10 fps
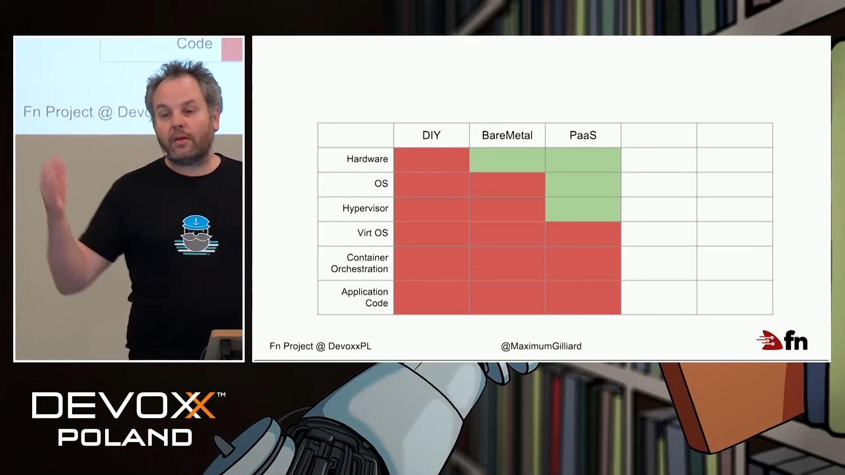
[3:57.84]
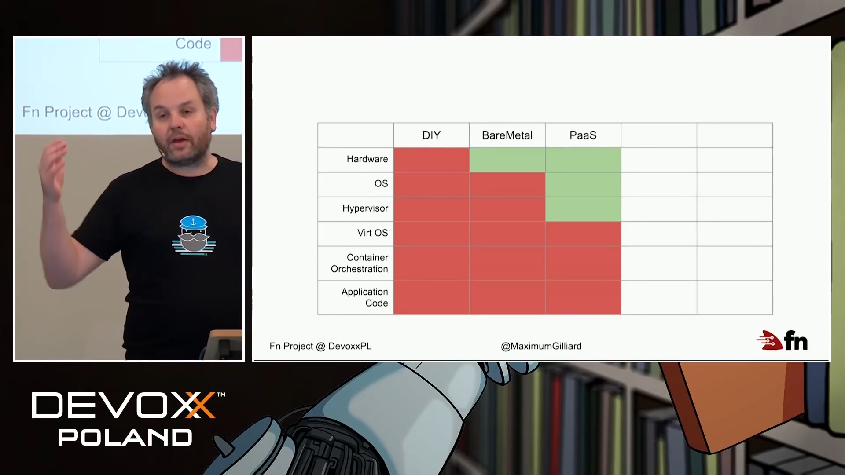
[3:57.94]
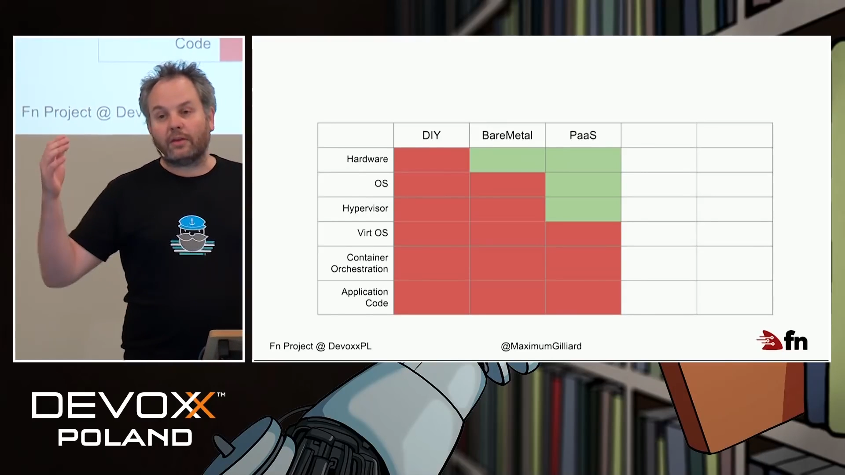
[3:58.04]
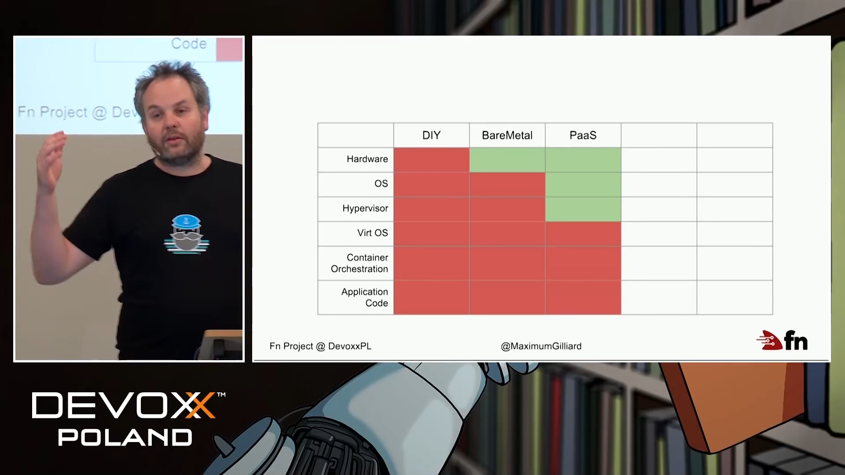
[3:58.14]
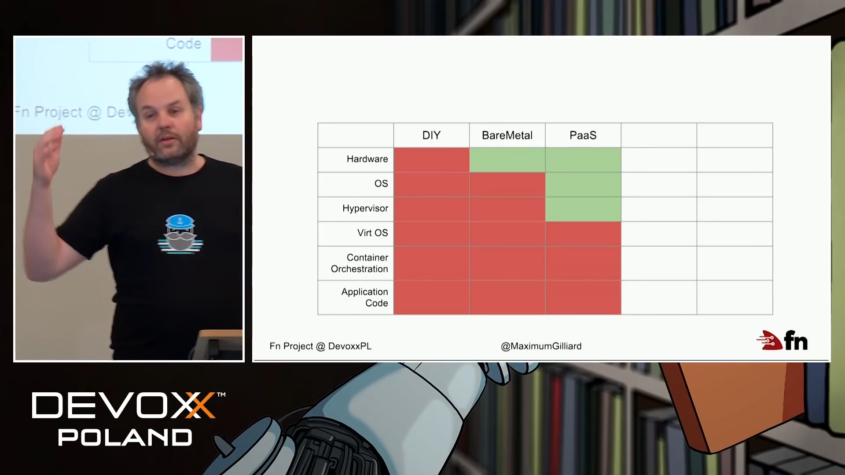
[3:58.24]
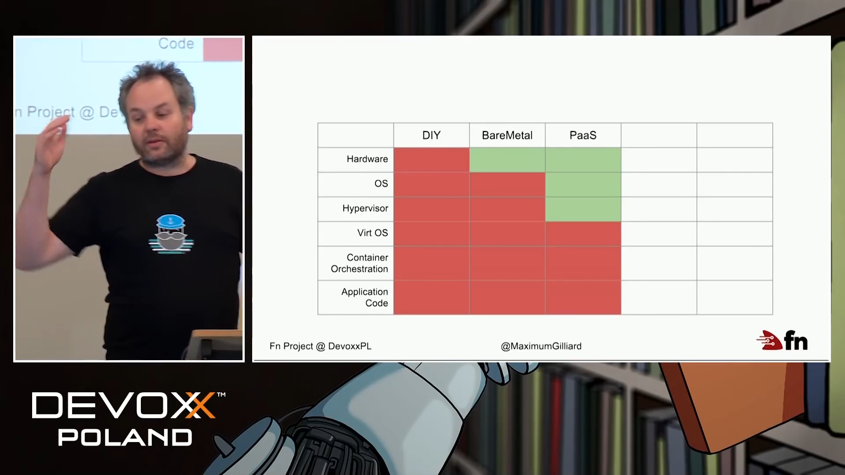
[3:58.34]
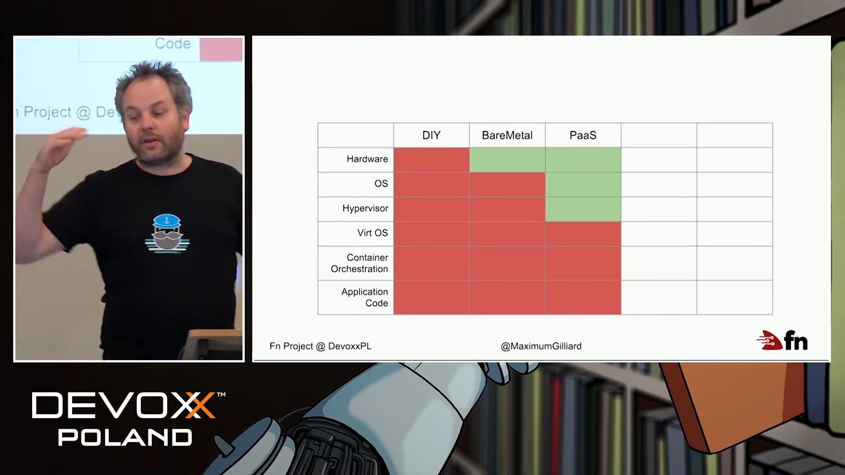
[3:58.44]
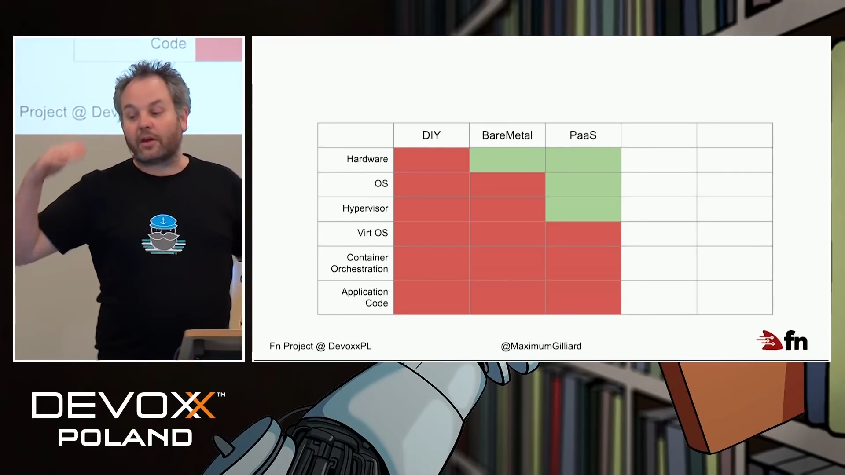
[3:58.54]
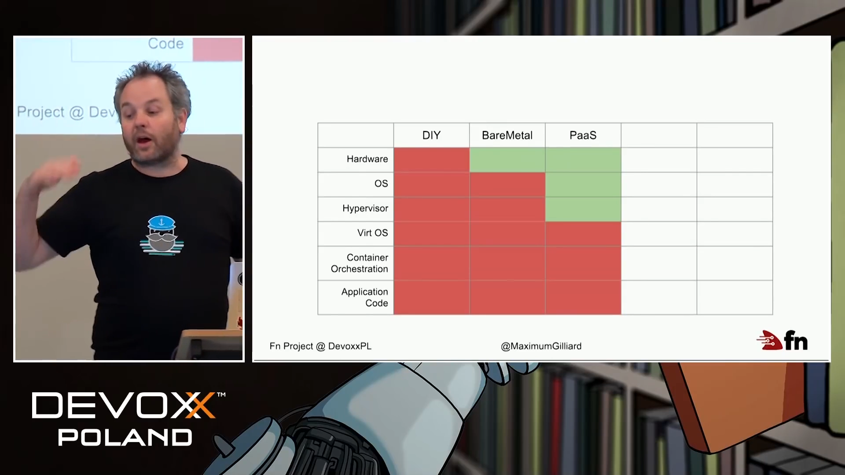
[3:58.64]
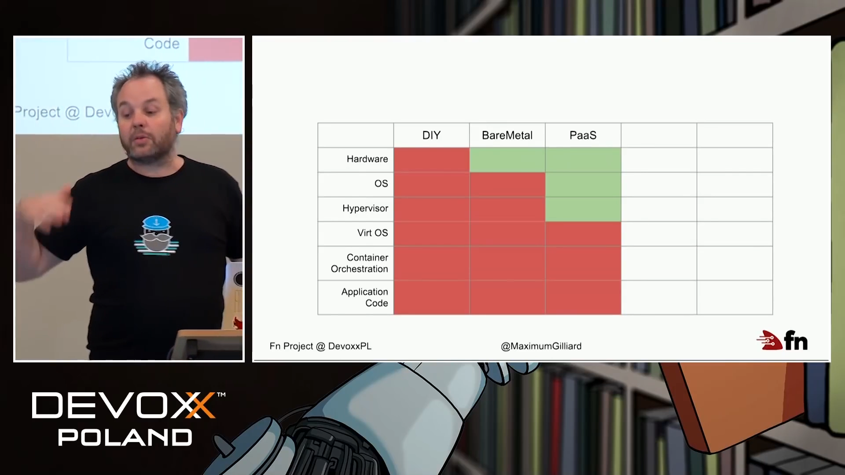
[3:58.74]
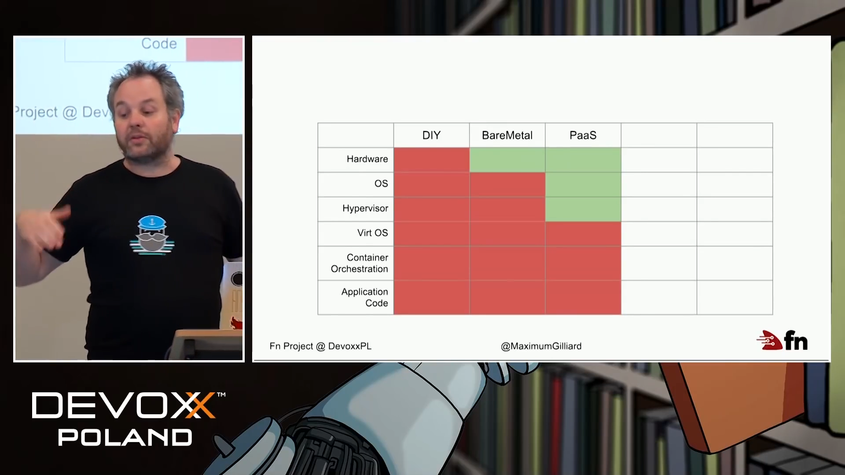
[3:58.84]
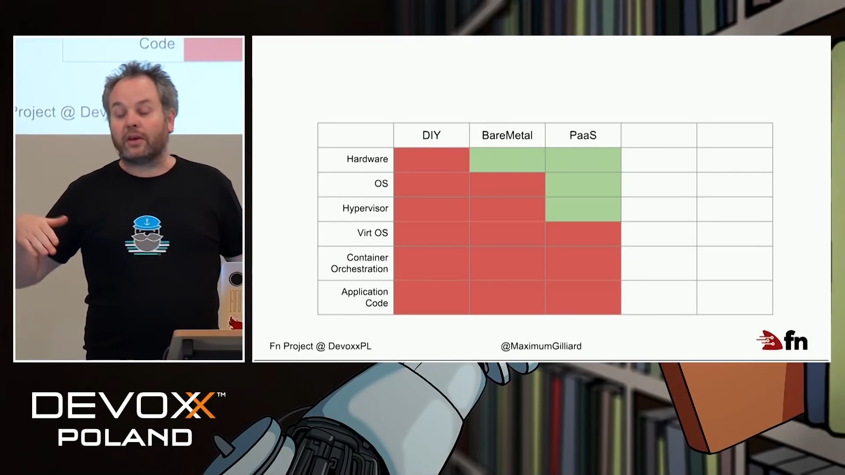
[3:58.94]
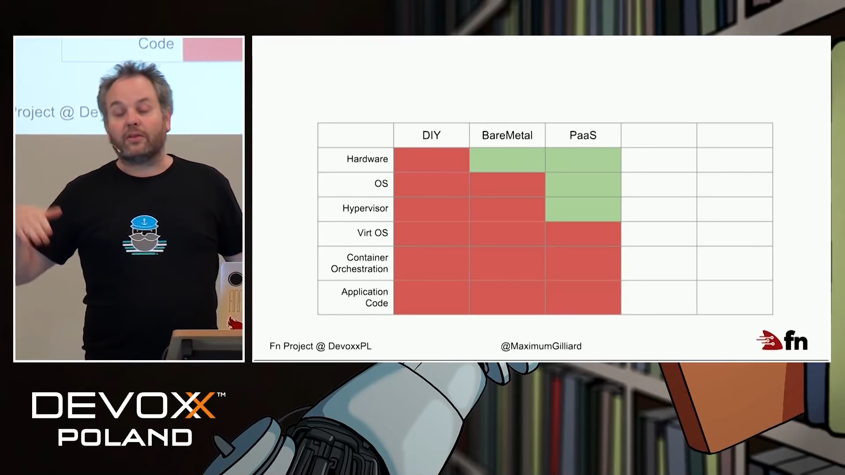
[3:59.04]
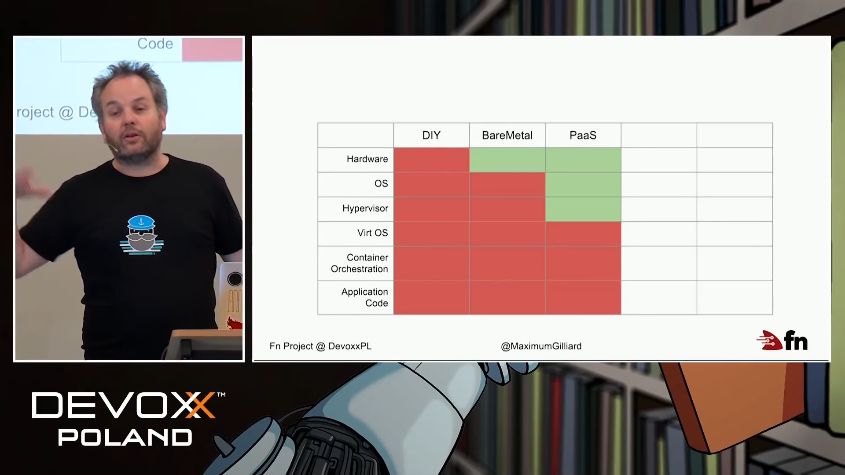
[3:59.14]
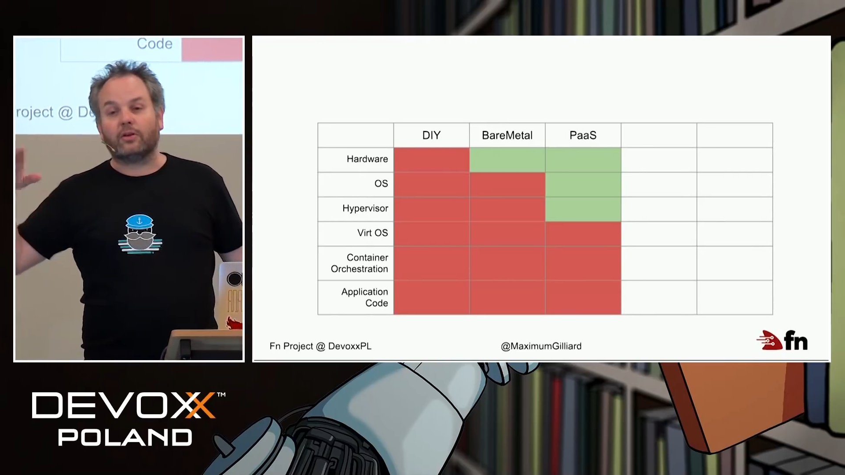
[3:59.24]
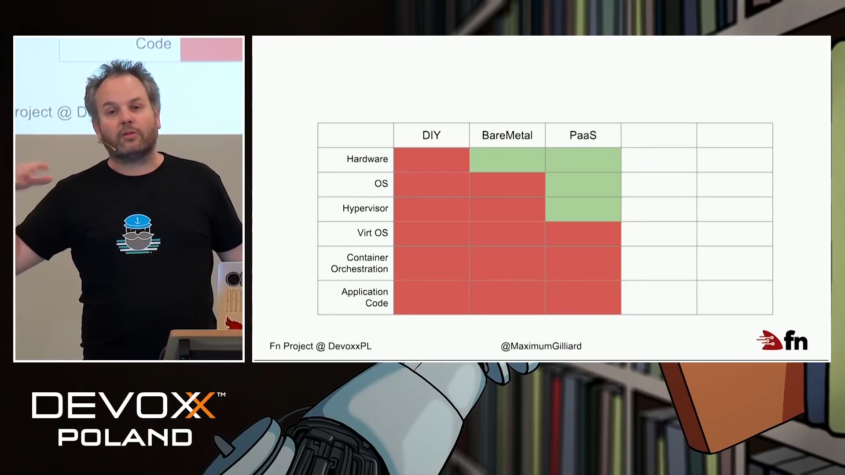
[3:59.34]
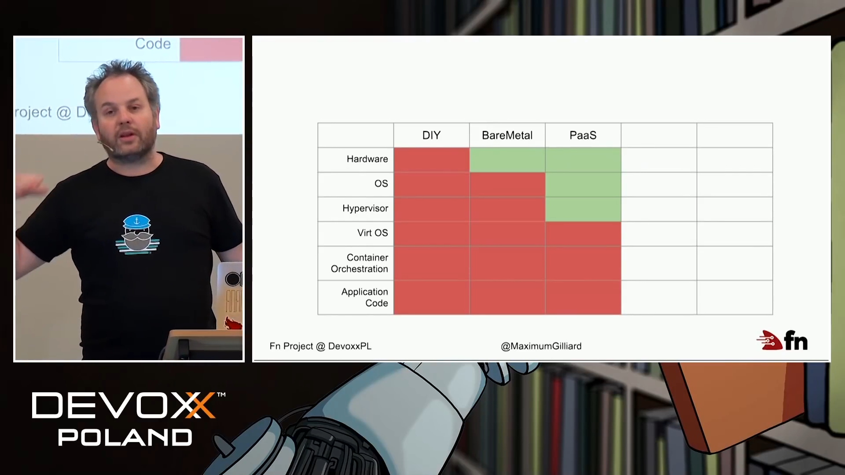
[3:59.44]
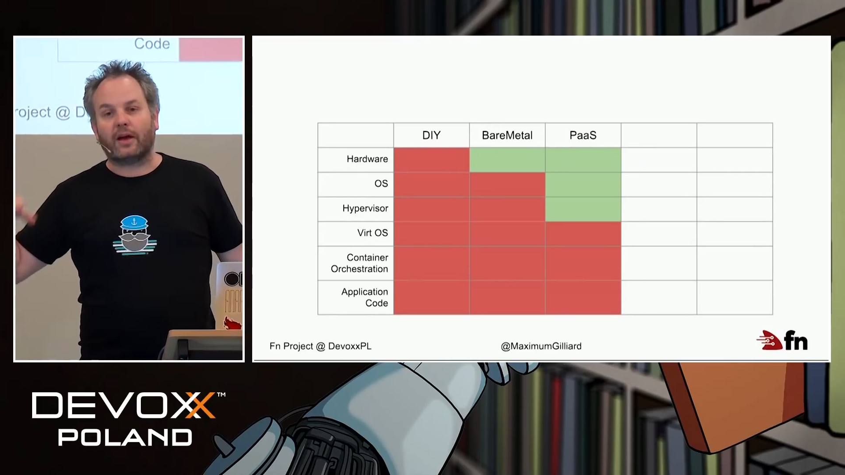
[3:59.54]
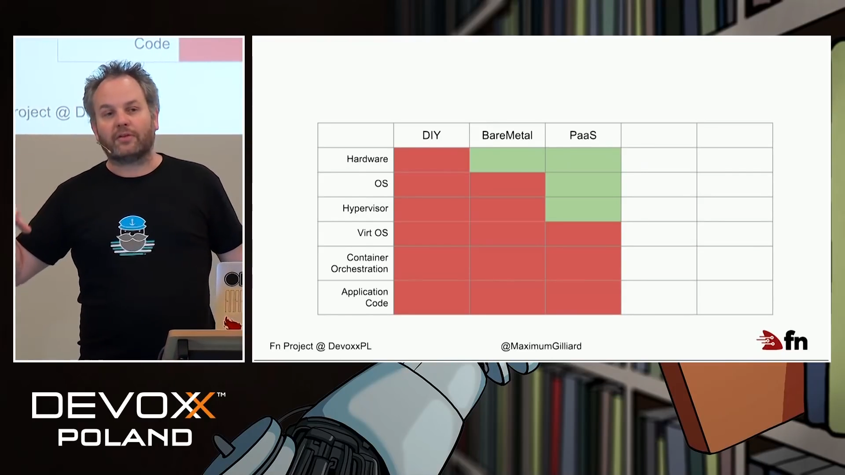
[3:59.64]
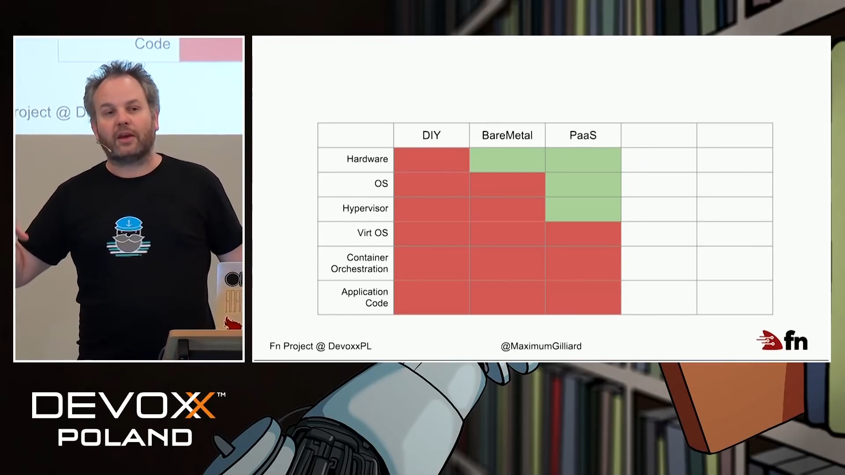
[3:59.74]
then there's another couple of things that you don't
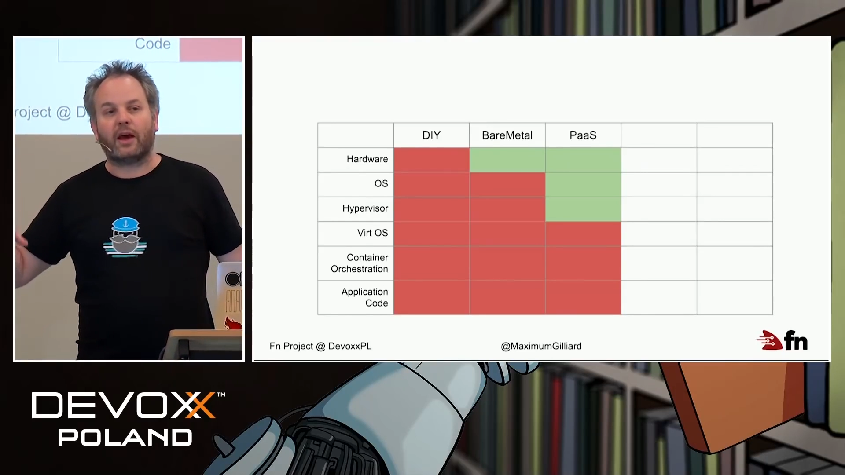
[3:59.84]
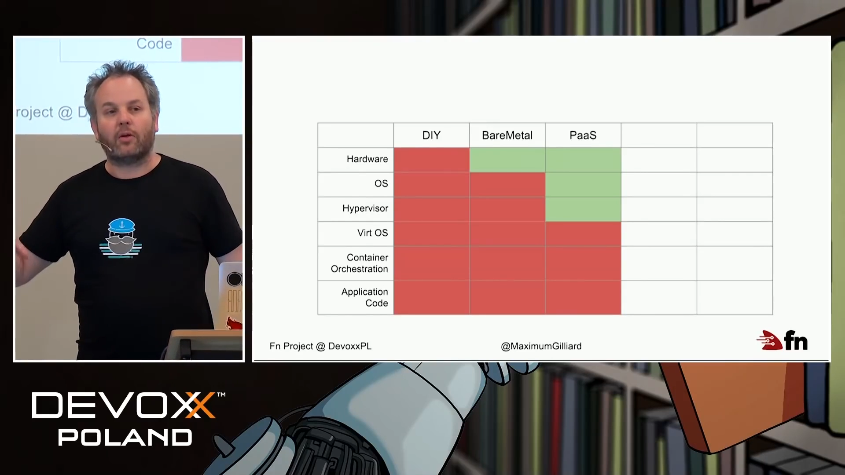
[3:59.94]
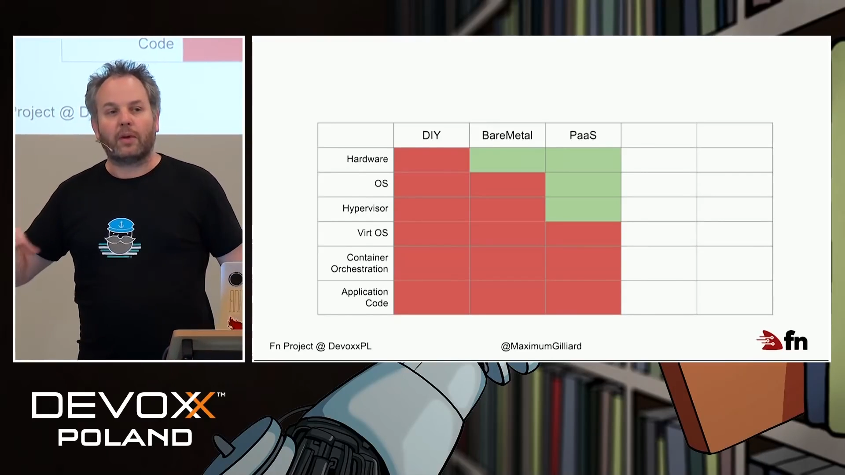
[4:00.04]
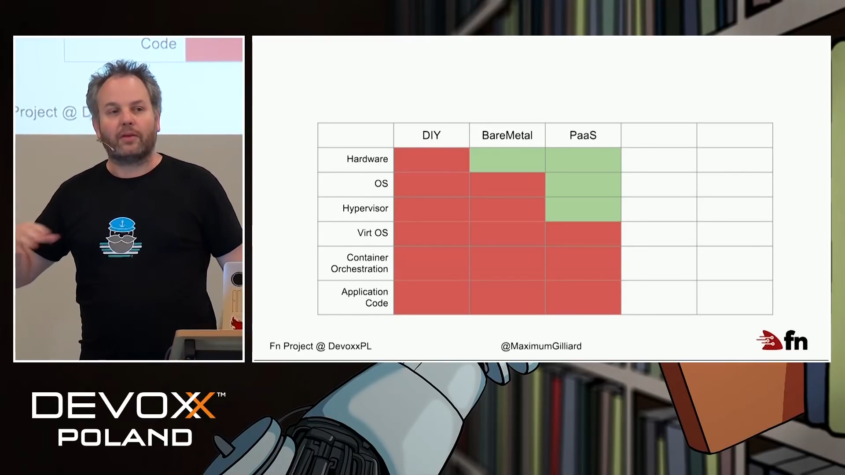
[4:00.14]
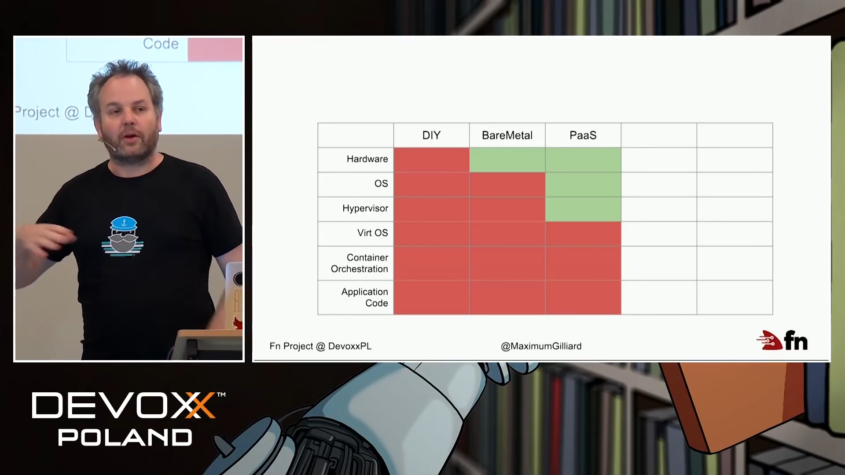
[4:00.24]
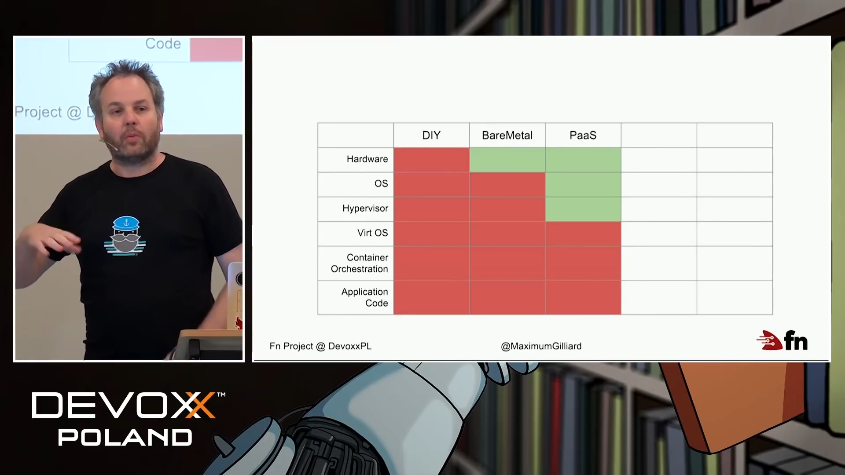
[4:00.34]
really have to care about. The